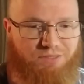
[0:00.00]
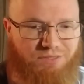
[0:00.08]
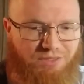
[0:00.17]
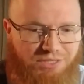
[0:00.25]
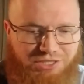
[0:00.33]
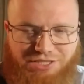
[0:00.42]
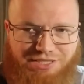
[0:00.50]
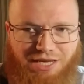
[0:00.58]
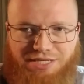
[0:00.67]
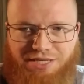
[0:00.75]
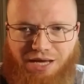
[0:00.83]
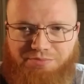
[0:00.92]
Let's just say
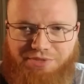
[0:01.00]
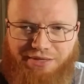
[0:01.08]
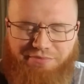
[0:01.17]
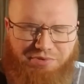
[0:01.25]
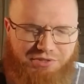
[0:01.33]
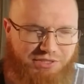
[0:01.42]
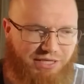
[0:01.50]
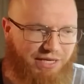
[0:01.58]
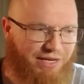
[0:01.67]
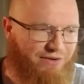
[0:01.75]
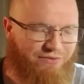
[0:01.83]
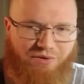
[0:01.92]
top 10%. I
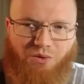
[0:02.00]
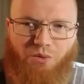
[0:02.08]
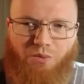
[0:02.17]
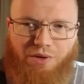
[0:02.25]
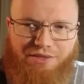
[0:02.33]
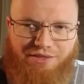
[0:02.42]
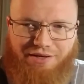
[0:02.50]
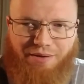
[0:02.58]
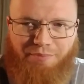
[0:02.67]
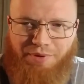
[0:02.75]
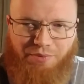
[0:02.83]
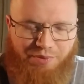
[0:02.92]
don't know what the
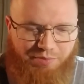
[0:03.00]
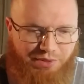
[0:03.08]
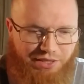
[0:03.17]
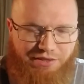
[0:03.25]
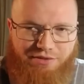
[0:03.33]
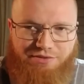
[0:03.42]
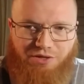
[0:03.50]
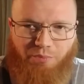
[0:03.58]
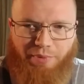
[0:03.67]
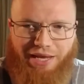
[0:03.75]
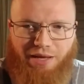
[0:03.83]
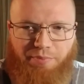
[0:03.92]
number would be. It's all
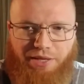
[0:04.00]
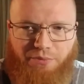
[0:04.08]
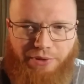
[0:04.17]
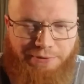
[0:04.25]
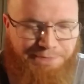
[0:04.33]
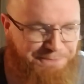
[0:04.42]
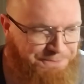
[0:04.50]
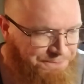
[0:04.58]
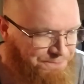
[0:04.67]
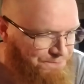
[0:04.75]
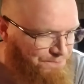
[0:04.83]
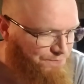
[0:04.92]
made up anyway.
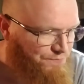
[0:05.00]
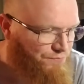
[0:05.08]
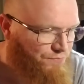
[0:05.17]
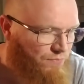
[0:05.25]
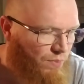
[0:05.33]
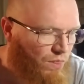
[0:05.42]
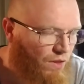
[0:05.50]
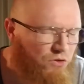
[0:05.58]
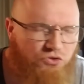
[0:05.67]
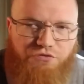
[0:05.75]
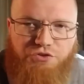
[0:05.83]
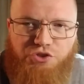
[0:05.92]

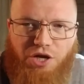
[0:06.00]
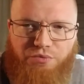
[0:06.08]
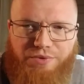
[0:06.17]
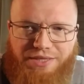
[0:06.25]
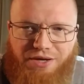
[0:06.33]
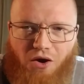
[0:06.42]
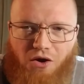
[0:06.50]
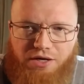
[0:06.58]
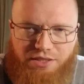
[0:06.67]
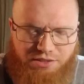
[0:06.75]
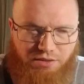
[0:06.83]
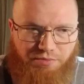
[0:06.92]
So if you tried really hard
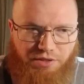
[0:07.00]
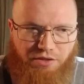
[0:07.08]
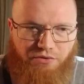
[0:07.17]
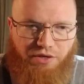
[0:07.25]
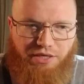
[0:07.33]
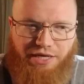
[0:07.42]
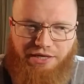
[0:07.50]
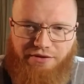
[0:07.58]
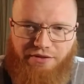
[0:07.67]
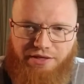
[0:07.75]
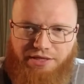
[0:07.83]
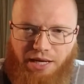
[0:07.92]
at something, you could get into
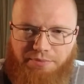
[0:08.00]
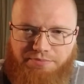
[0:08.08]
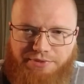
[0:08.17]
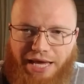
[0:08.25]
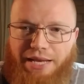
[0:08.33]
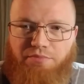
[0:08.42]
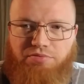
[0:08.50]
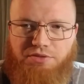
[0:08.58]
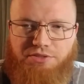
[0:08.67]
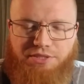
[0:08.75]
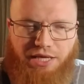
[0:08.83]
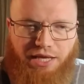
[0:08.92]
the top
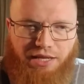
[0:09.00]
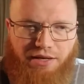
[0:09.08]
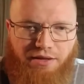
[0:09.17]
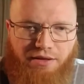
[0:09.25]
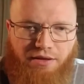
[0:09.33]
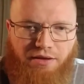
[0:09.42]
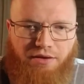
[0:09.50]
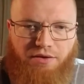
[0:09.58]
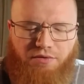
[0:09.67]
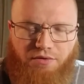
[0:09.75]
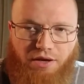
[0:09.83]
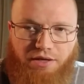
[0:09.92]
10%,
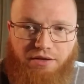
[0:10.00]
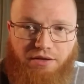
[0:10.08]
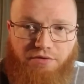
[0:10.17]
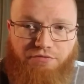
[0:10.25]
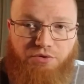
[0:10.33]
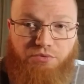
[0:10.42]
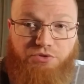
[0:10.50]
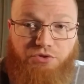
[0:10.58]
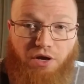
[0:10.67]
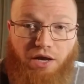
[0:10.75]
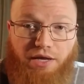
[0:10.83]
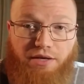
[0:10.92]
right? If you
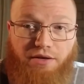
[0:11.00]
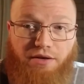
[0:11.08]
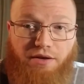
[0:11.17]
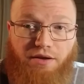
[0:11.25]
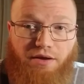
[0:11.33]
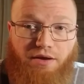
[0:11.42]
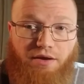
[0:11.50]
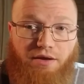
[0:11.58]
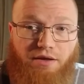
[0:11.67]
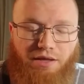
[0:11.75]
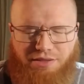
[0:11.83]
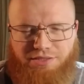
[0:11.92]
tried,
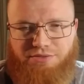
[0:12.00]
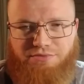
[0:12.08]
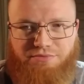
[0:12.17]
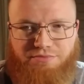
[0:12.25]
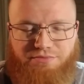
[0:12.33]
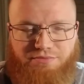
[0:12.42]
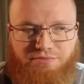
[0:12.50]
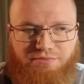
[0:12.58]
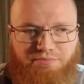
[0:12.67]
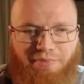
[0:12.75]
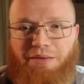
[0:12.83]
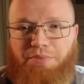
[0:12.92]
at least
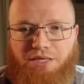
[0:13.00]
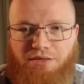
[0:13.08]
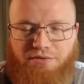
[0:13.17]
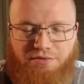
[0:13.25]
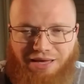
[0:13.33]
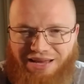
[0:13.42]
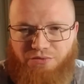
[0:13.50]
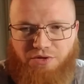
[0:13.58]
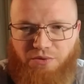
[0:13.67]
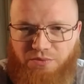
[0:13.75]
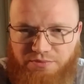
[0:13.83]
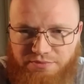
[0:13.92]
maybe, I don't
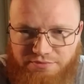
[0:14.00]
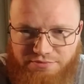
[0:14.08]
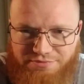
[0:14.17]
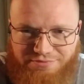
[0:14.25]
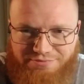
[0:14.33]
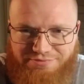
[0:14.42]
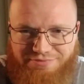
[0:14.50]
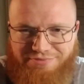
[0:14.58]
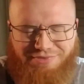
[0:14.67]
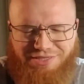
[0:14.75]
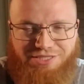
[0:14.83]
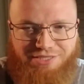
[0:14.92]
know.
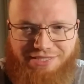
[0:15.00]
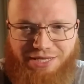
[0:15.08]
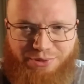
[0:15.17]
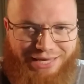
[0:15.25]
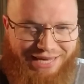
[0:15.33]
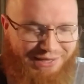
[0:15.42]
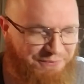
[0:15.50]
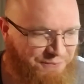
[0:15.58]
Let's just say you can.